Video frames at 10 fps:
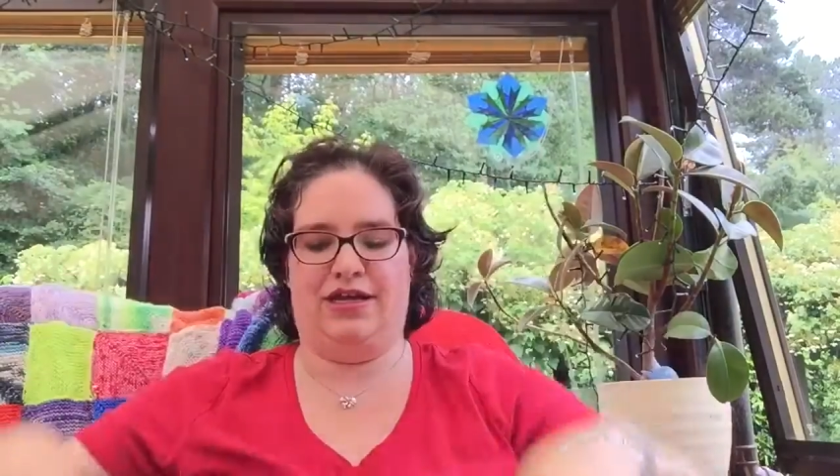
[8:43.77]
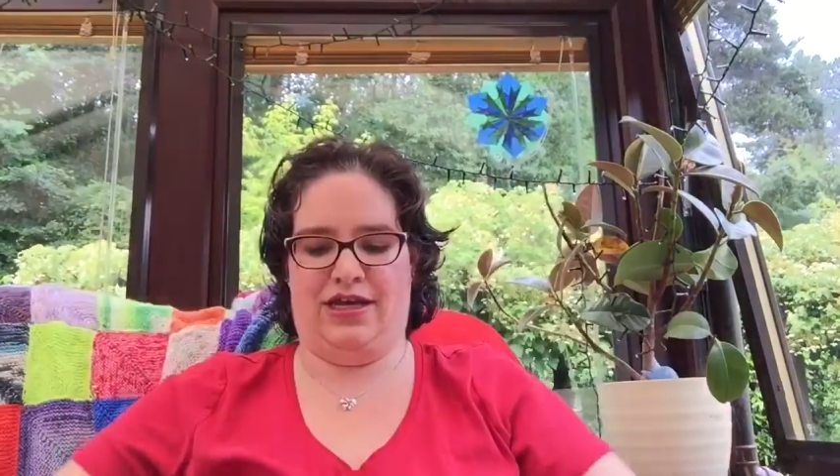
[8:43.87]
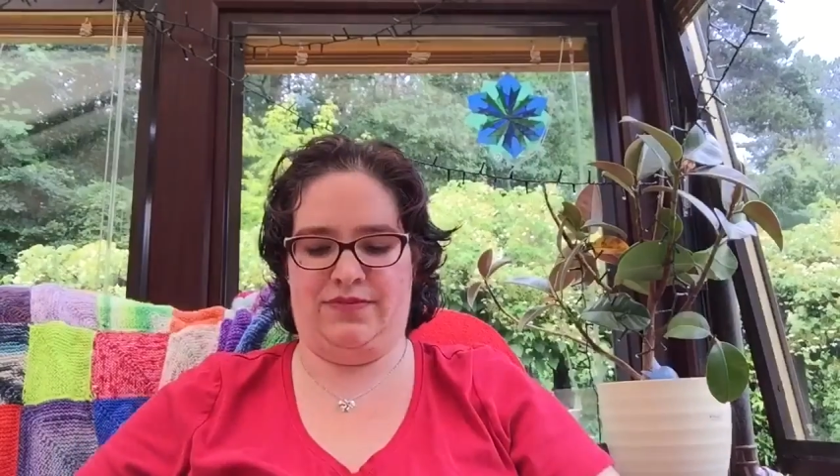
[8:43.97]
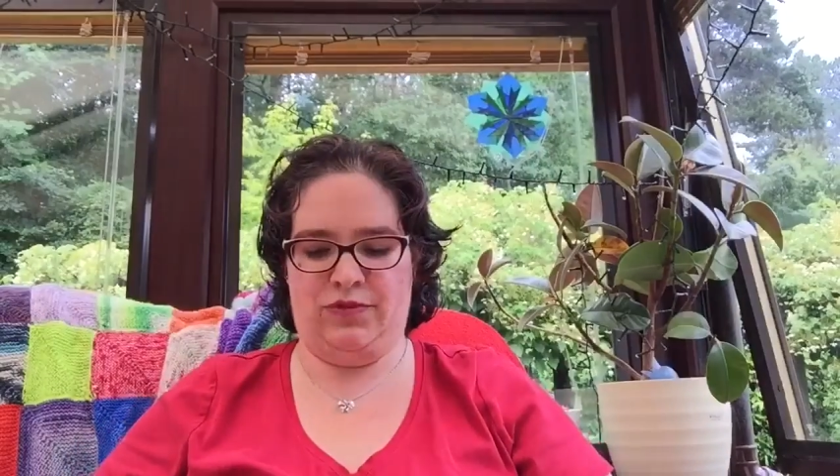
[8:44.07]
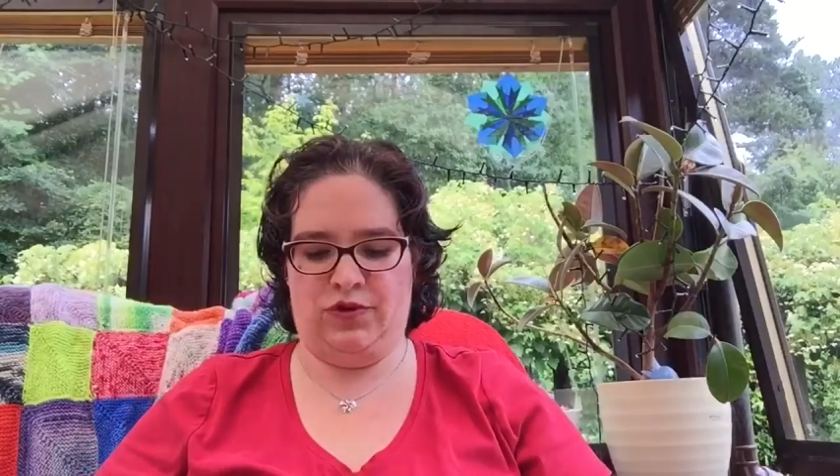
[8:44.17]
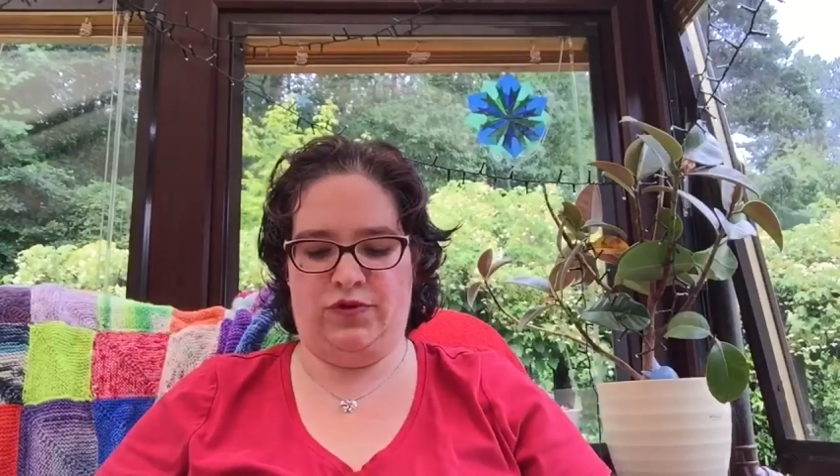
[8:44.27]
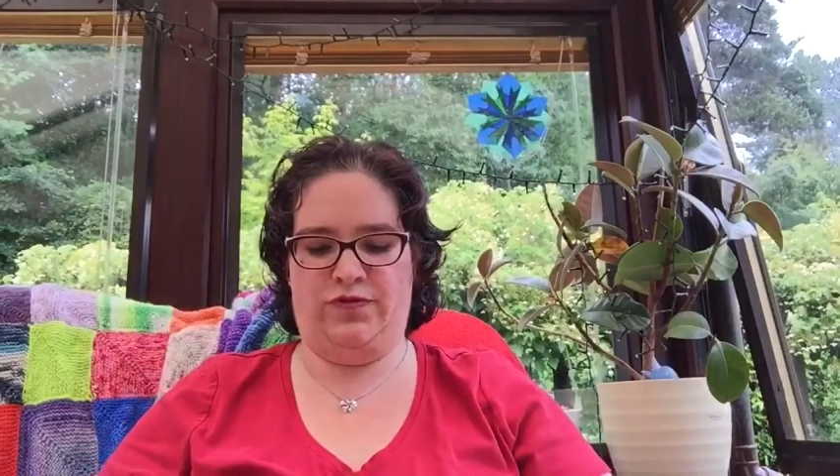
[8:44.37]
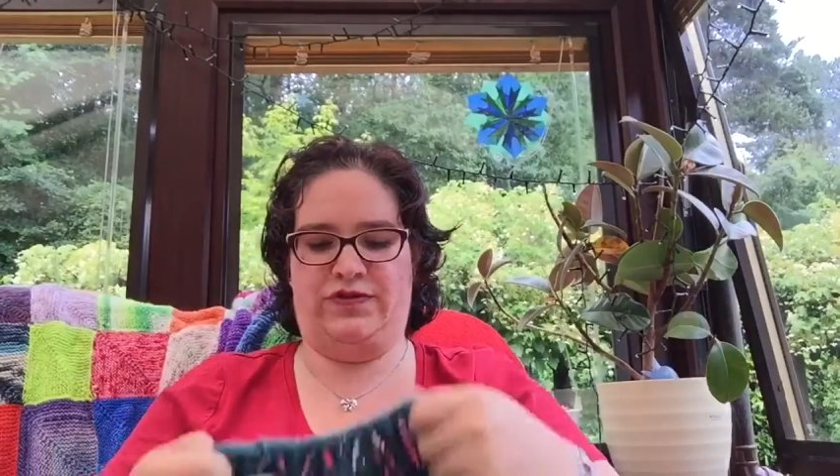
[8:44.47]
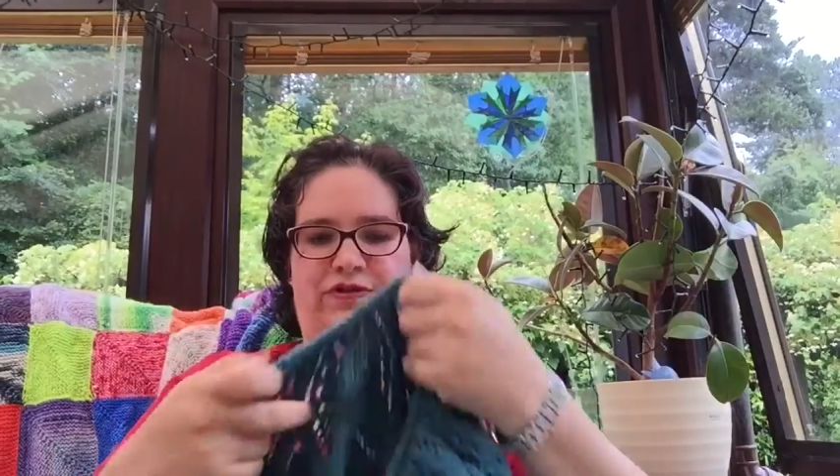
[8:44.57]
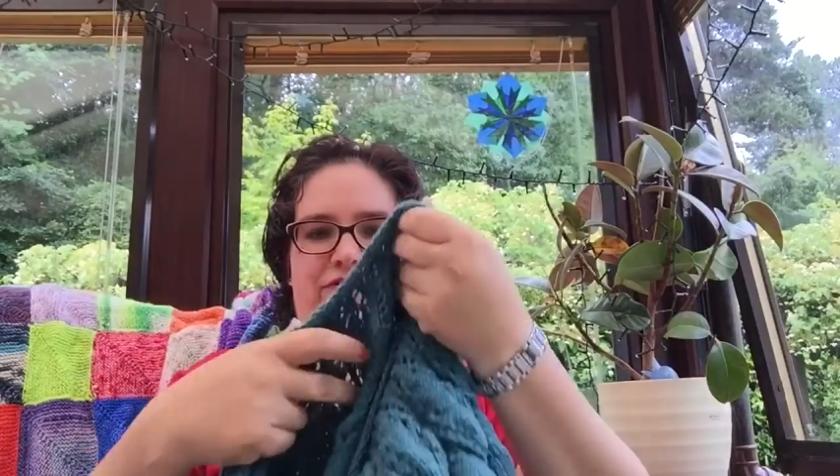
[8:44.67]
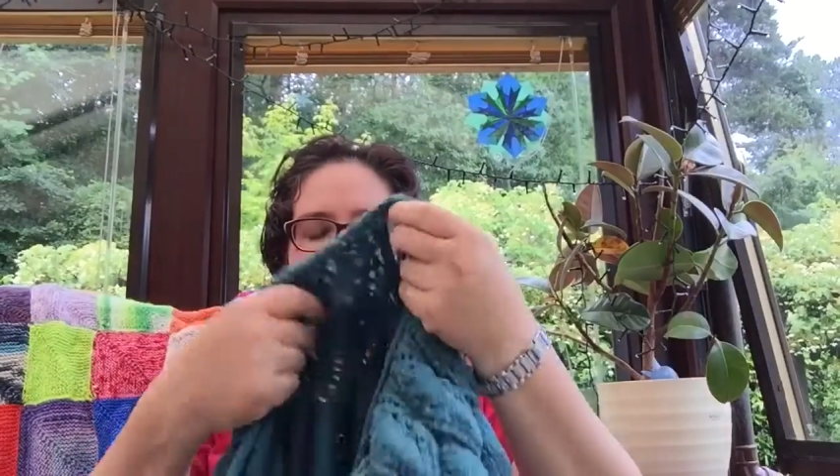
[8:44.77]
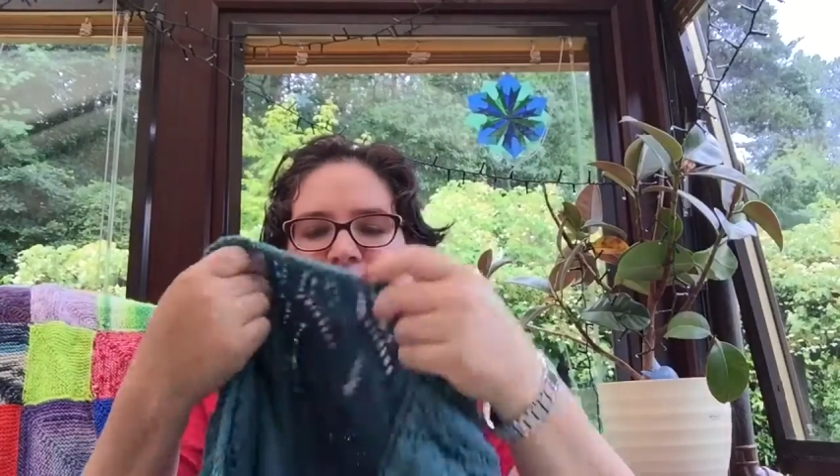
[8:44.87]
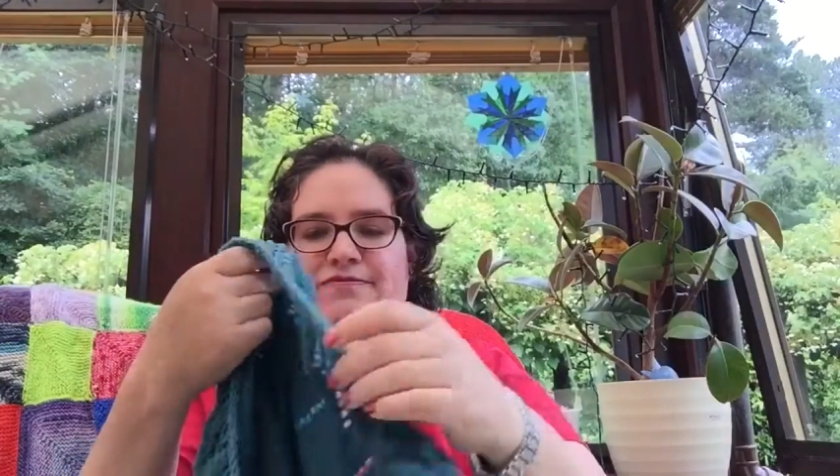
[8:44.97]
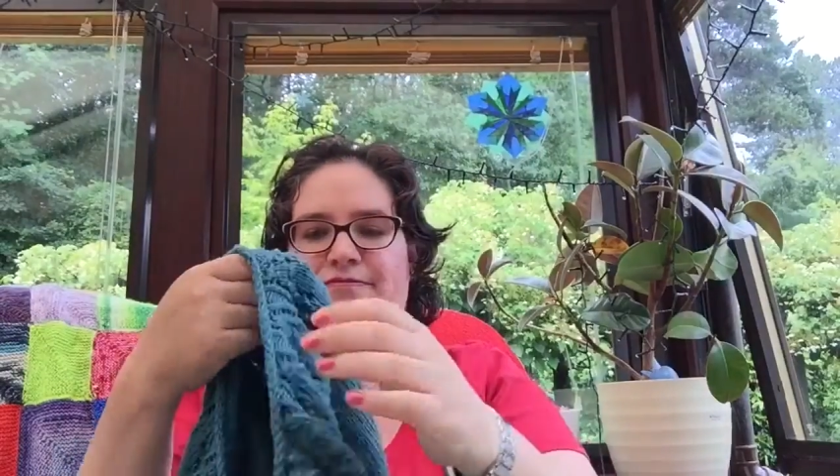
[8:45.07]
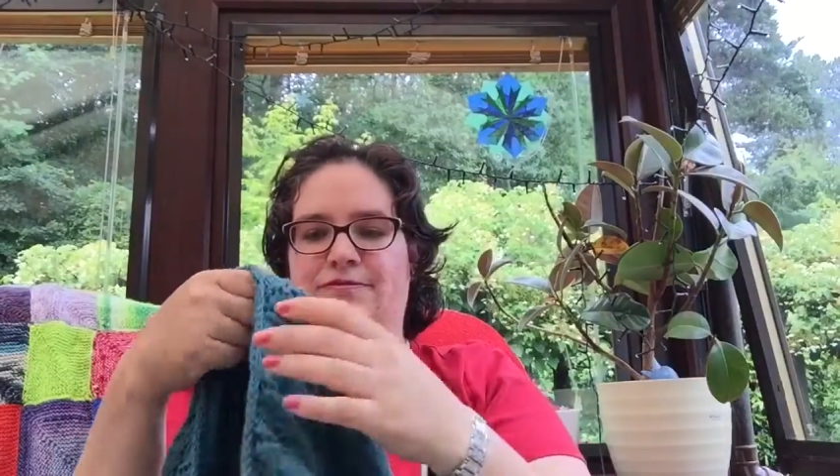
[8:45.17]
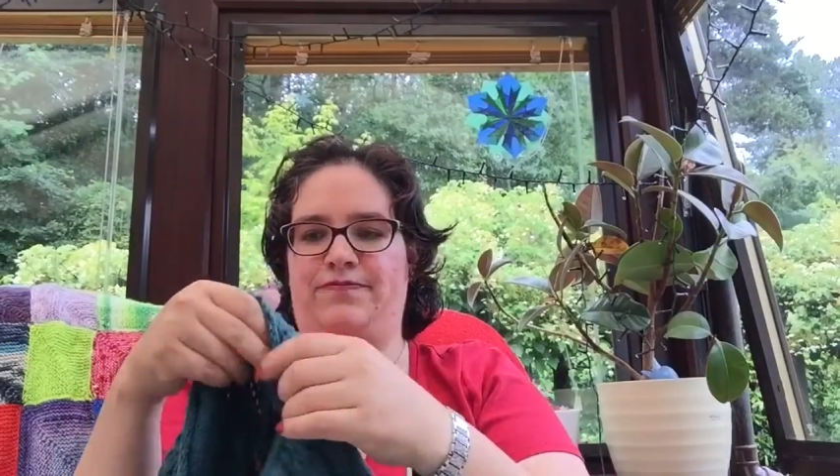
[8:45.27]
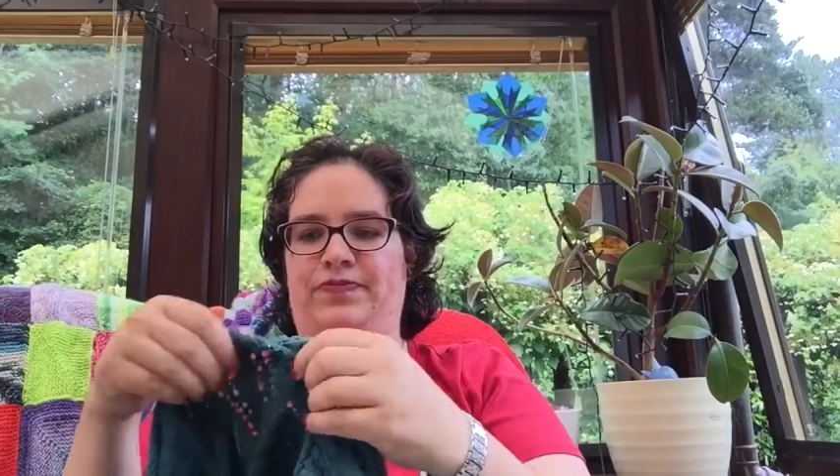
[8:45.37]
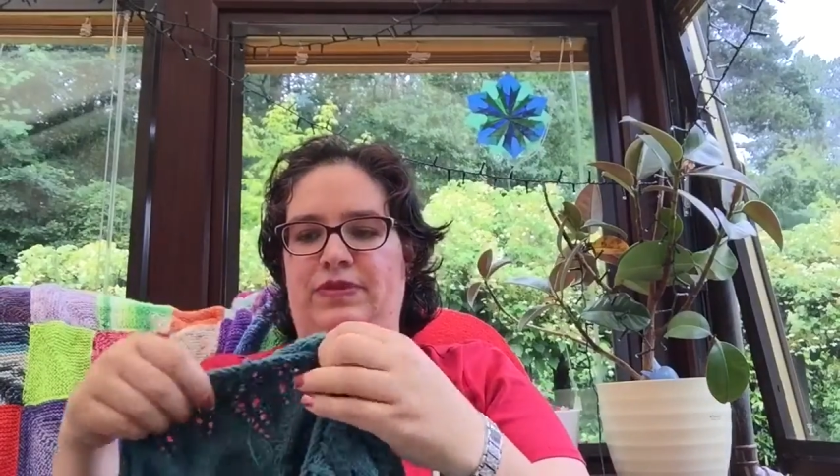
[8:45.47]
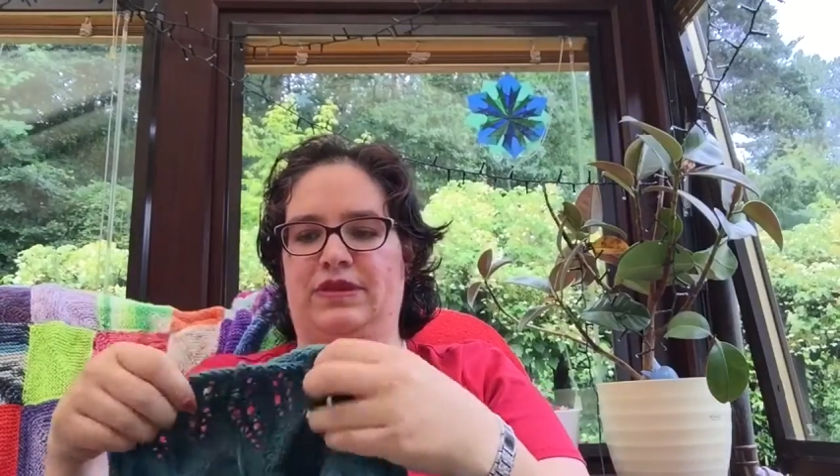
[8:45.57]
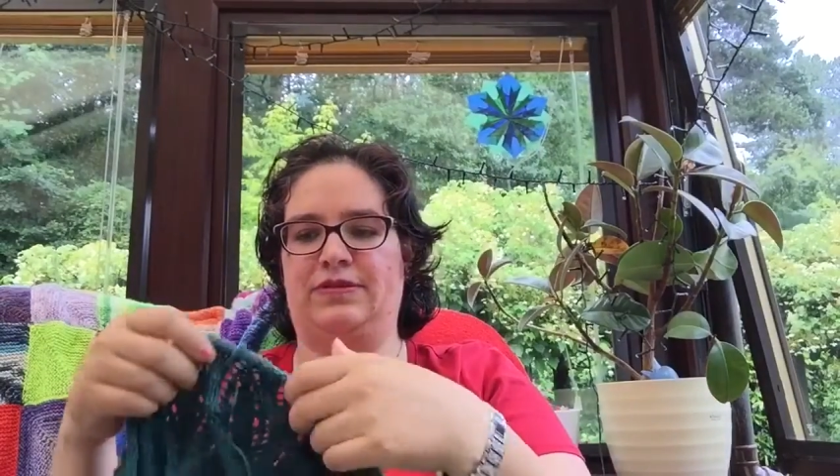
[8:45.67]
moved
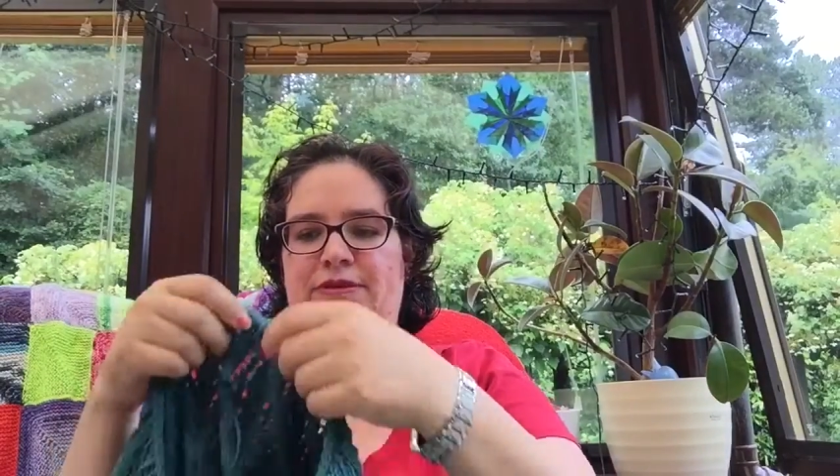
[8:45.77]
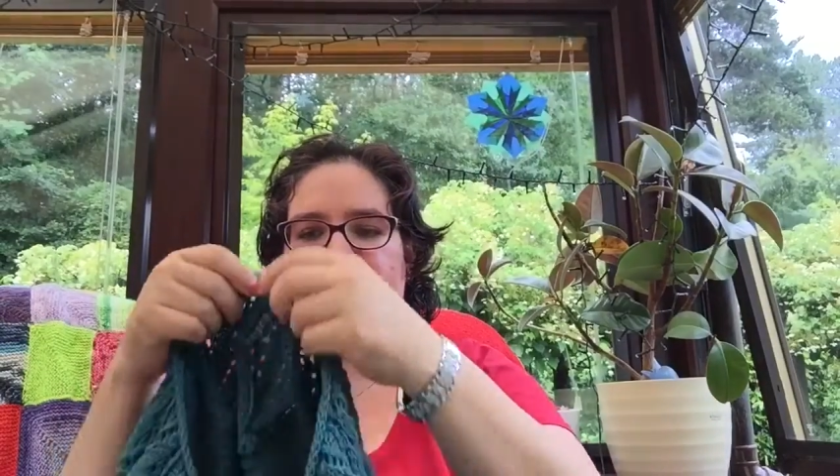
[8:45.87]
the